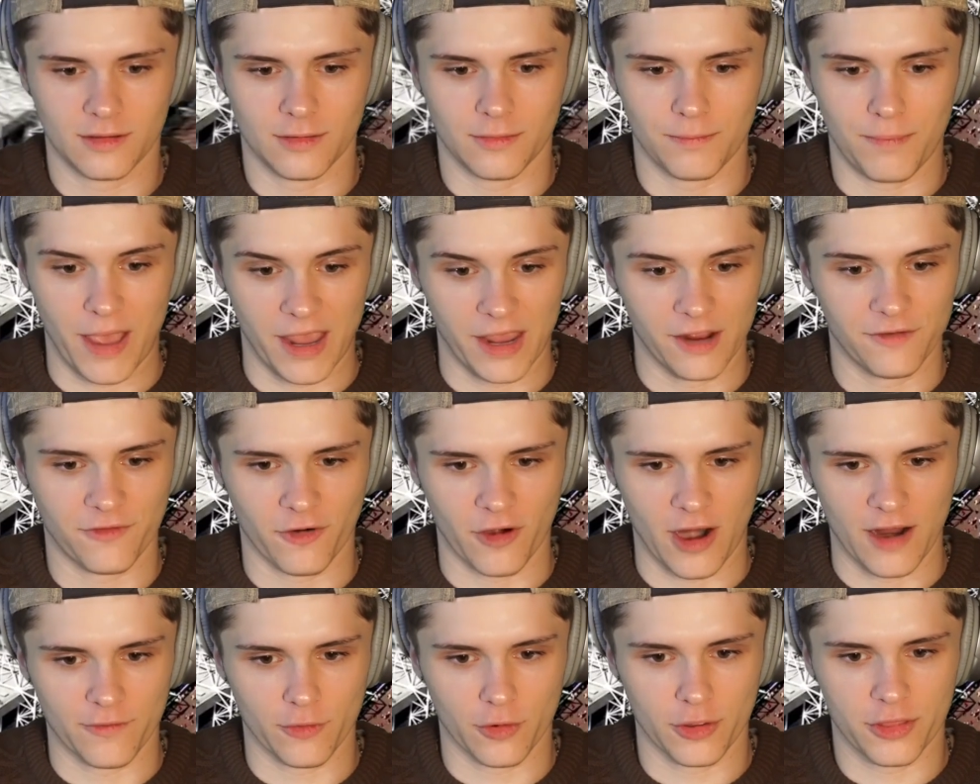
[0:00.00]
paid
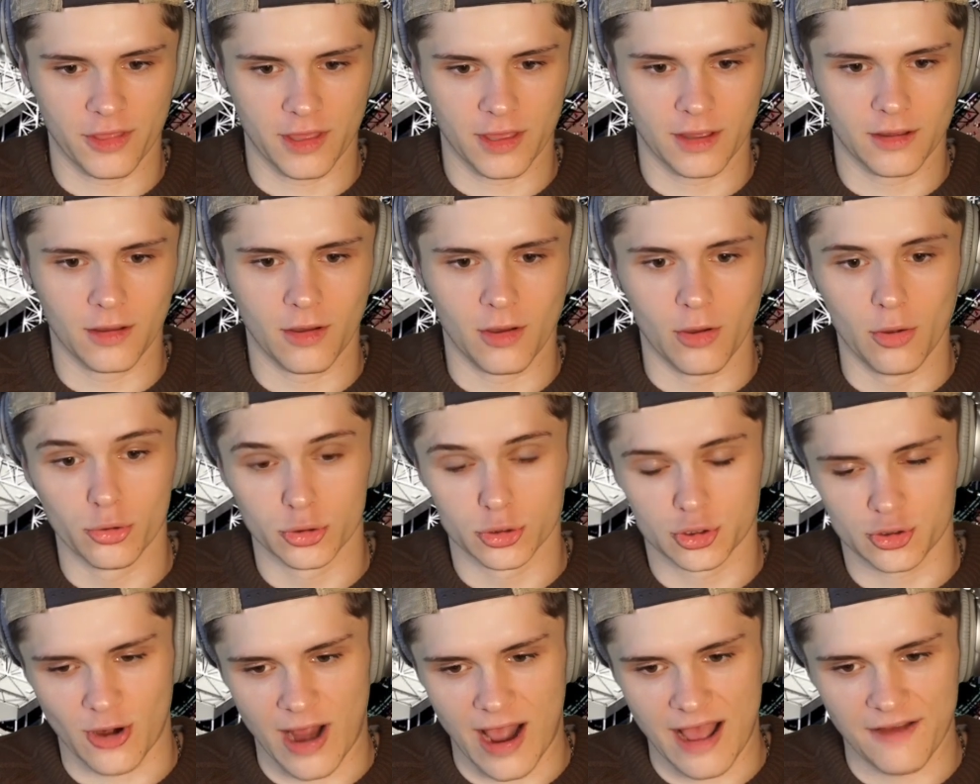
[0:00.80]
for everything?
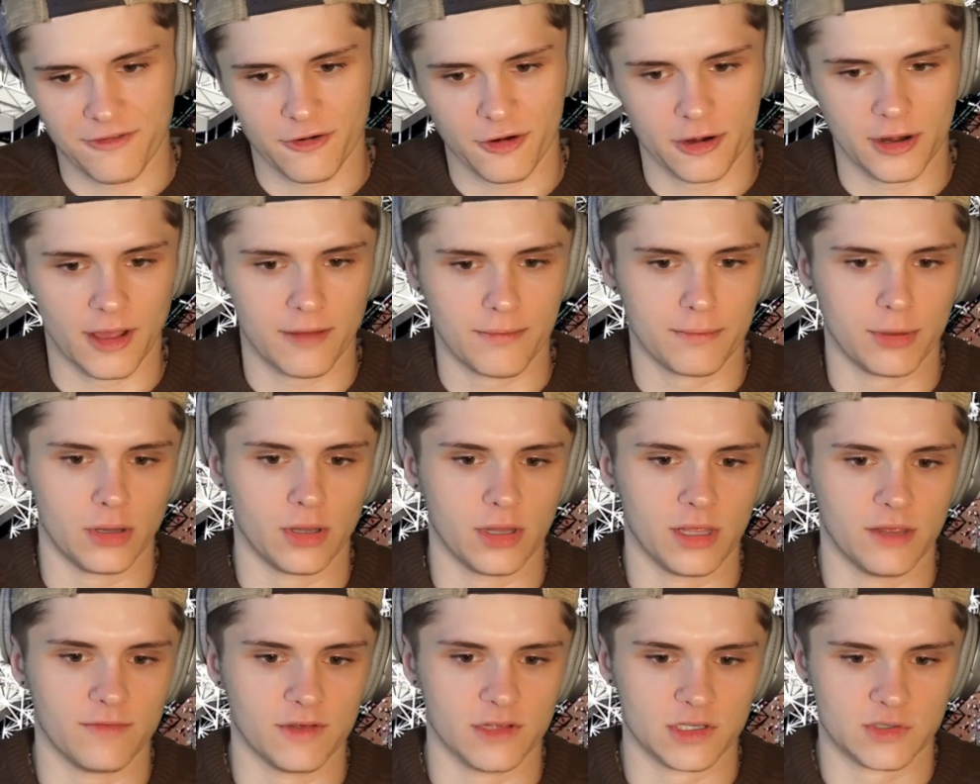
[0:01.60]
Old Trafford, I
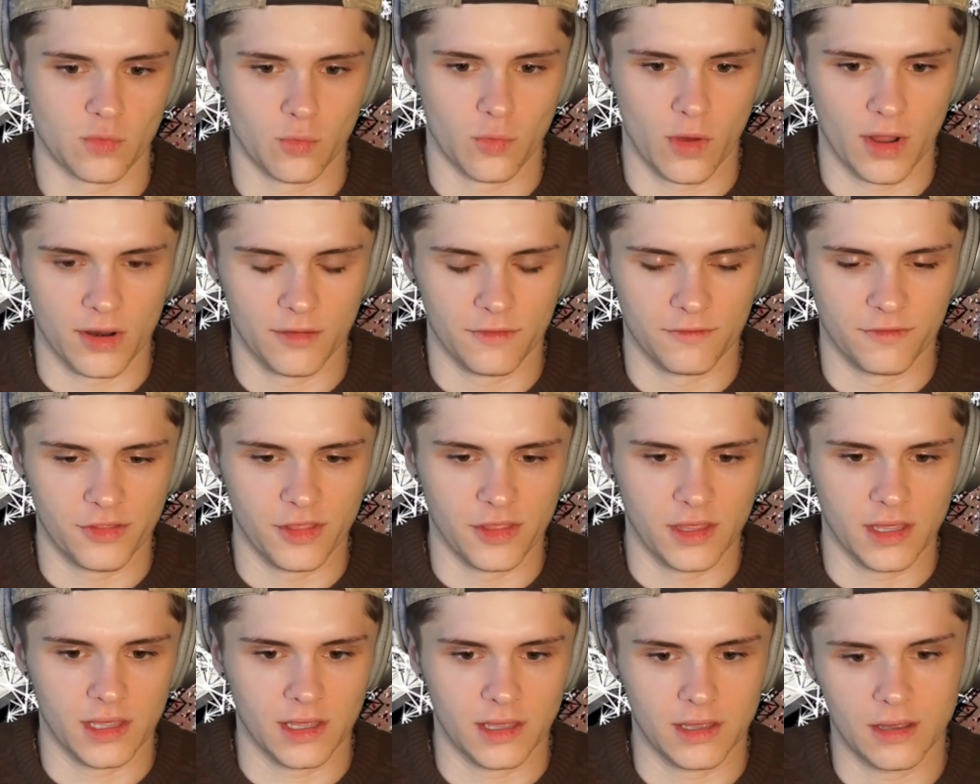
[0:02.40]
believe, is one of
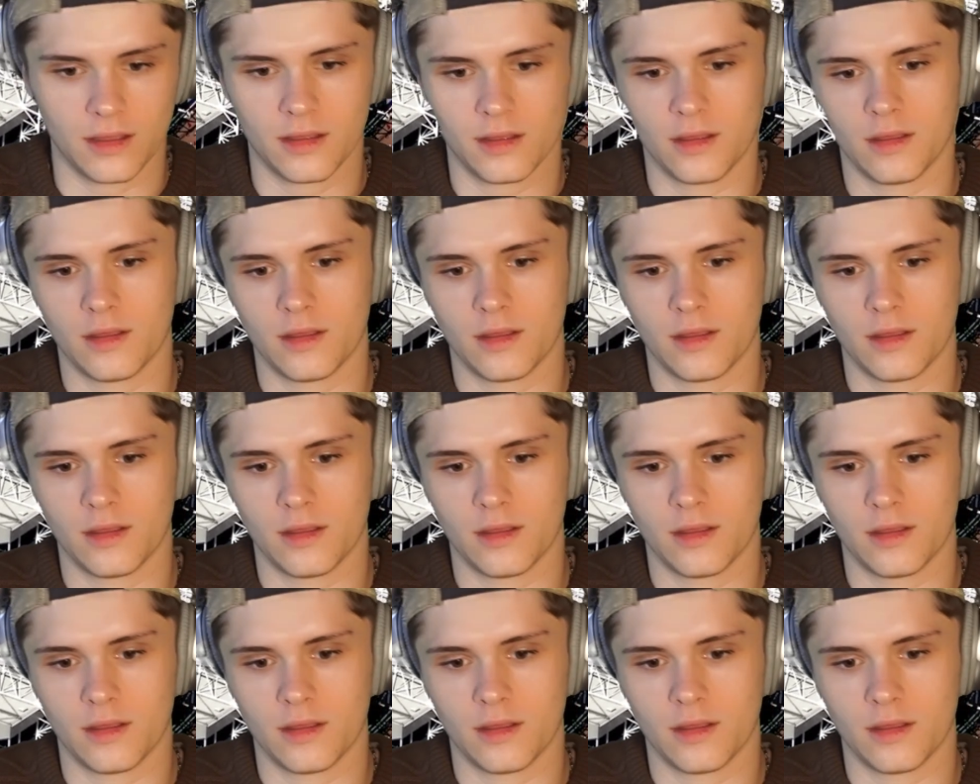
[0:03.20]
the